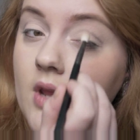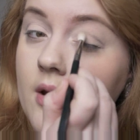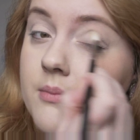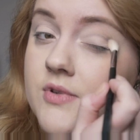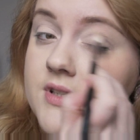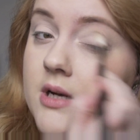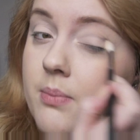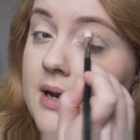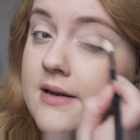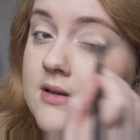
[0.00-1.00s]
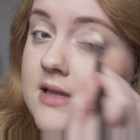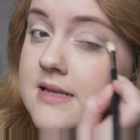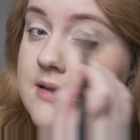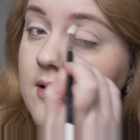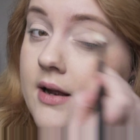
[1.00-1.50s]
I'm just going to blend
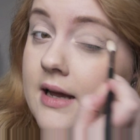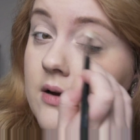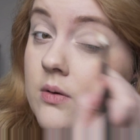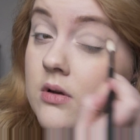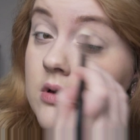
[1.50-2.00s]
this line out.